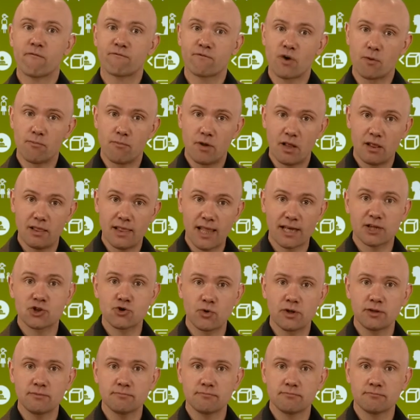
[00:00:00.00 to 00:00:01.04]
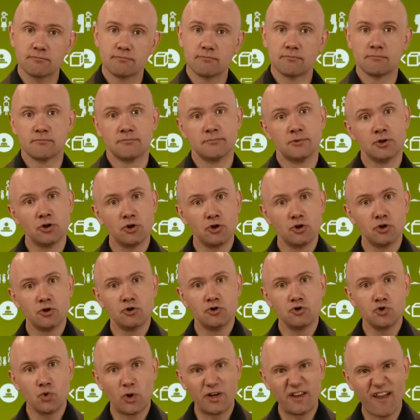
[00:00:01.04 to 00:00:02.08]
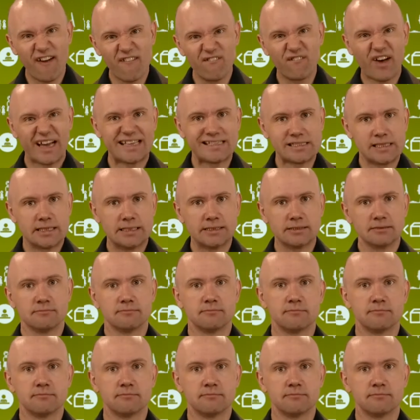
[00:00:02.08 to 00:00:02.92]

from lecturing to advising.